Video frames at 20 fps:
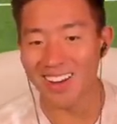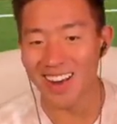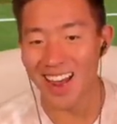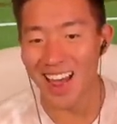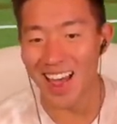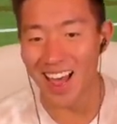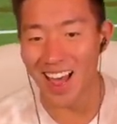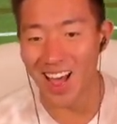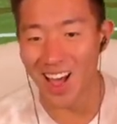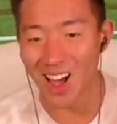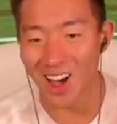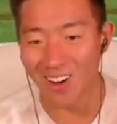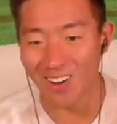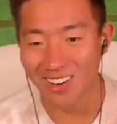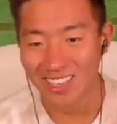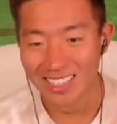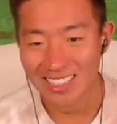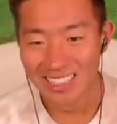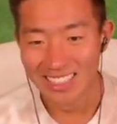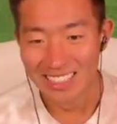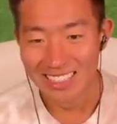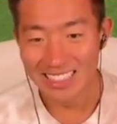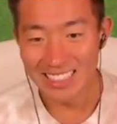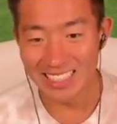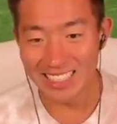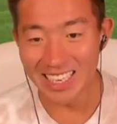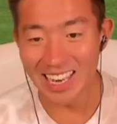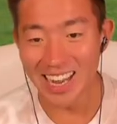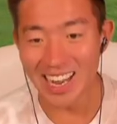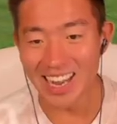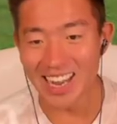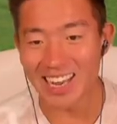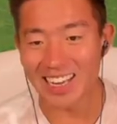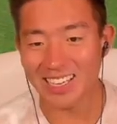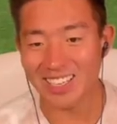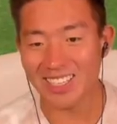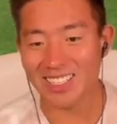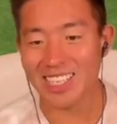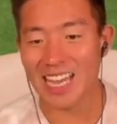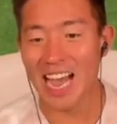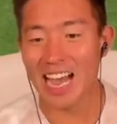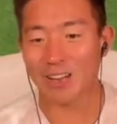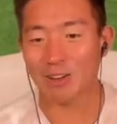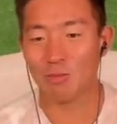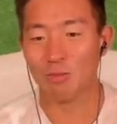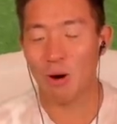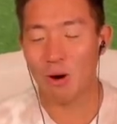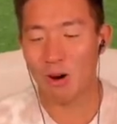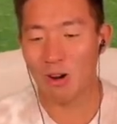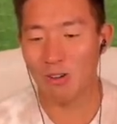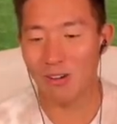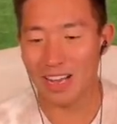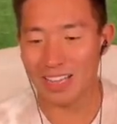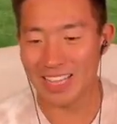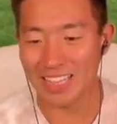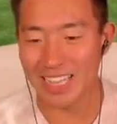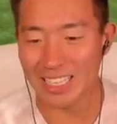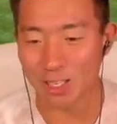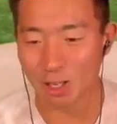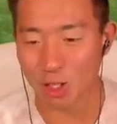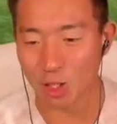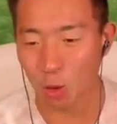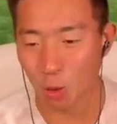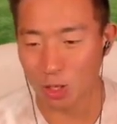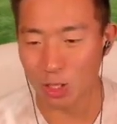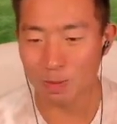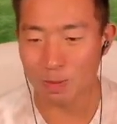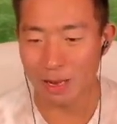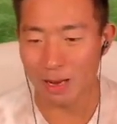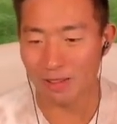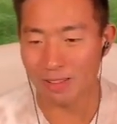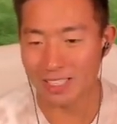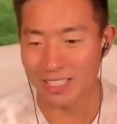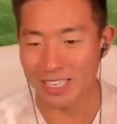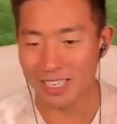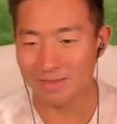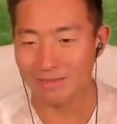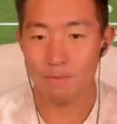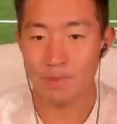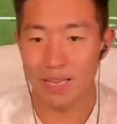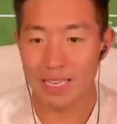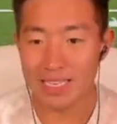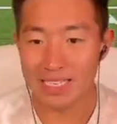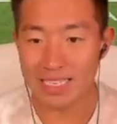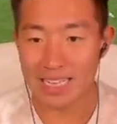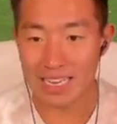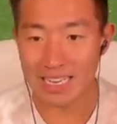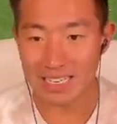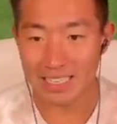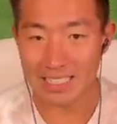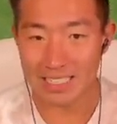no! Ah, good tackle, Morrow. I think that's our shortest player on the team. Big second and